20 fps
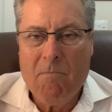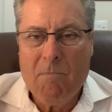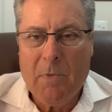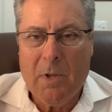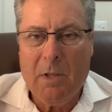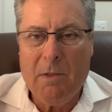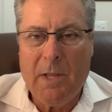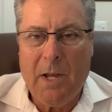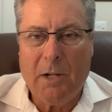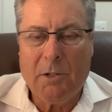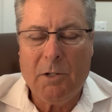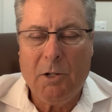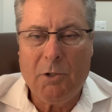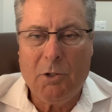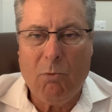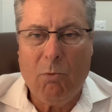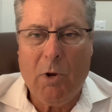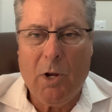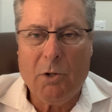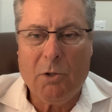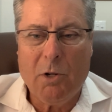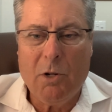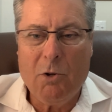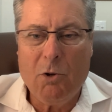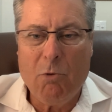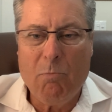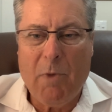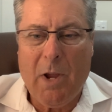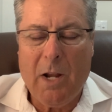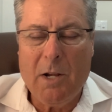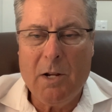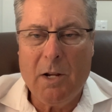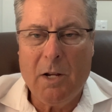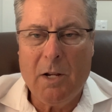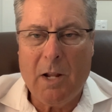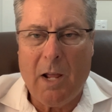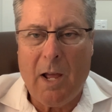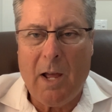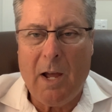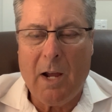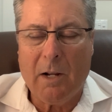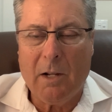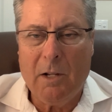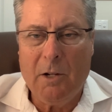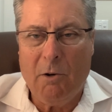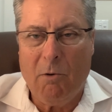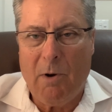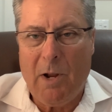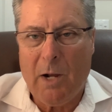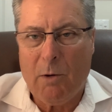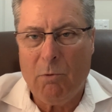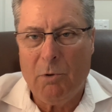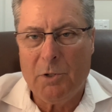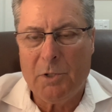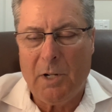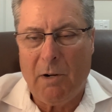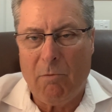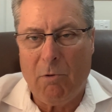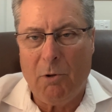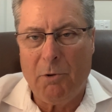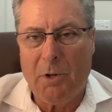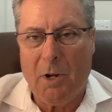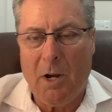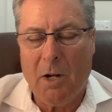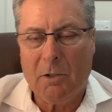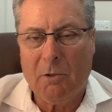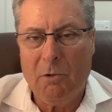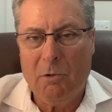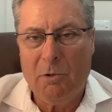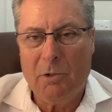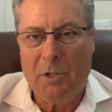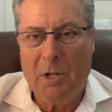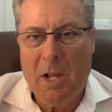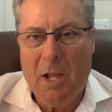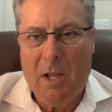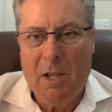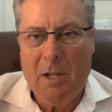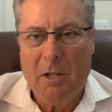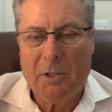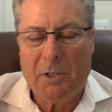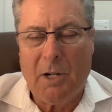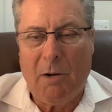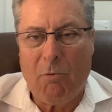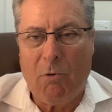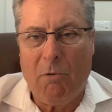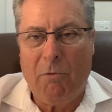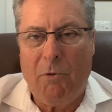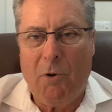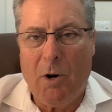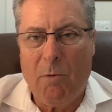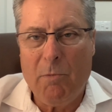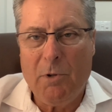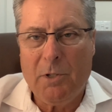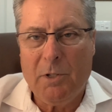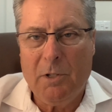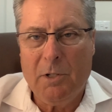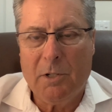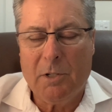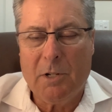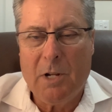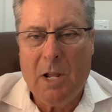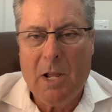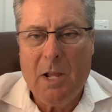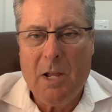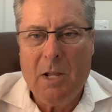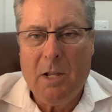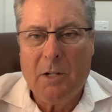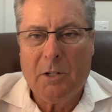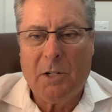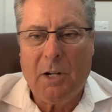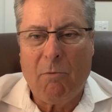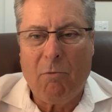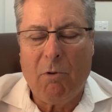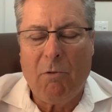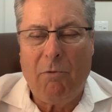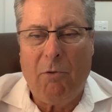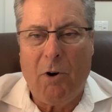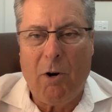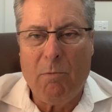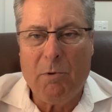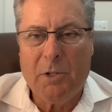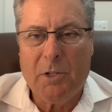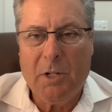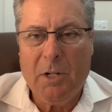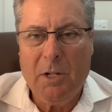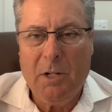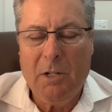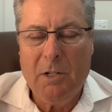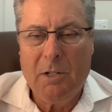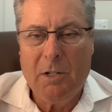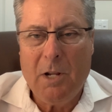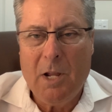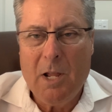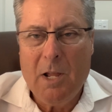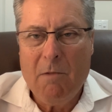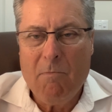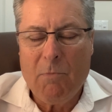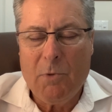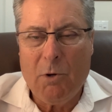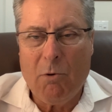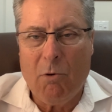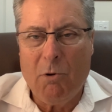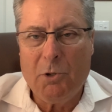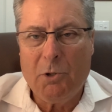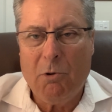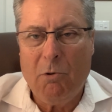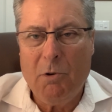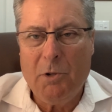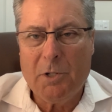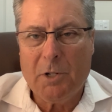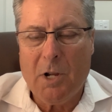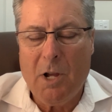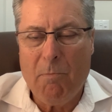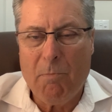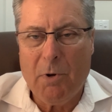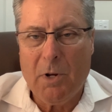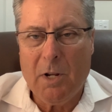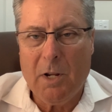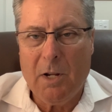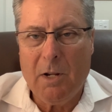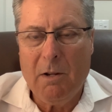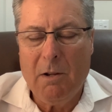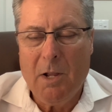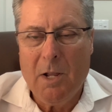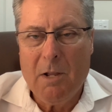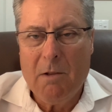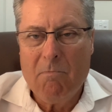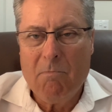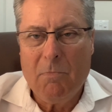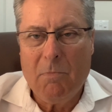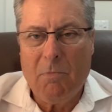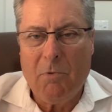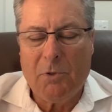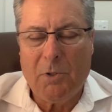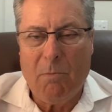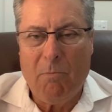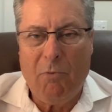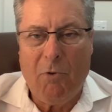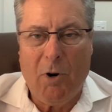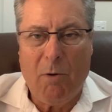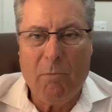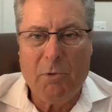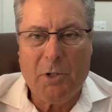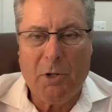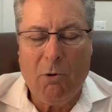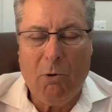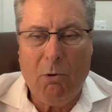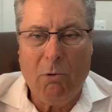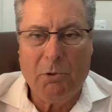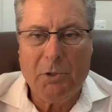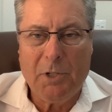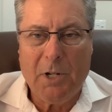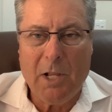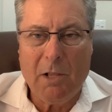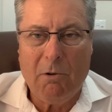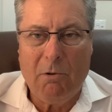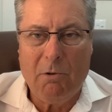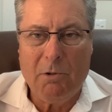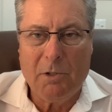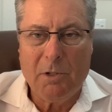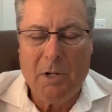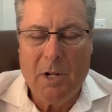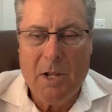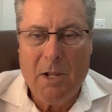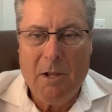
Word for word: In that situation, you may need to act, interact with several doctors, several pharmacists, several pharmacies, your insurance company, some pharmacy wholesalers,